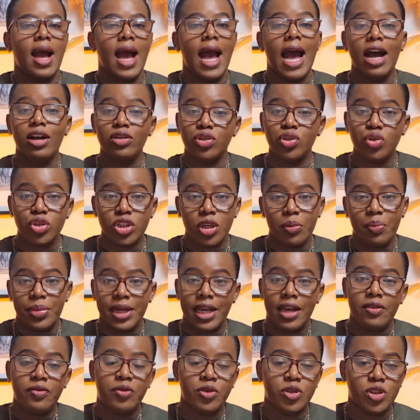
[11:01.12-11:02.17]
How do you
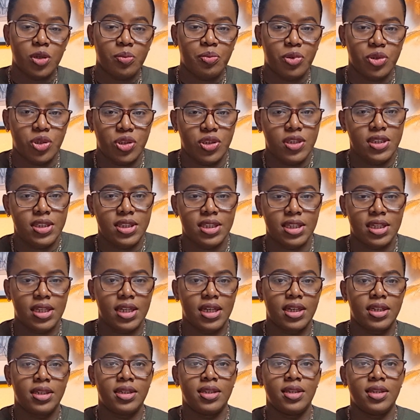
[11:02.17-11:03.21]
apply for the opportunity card?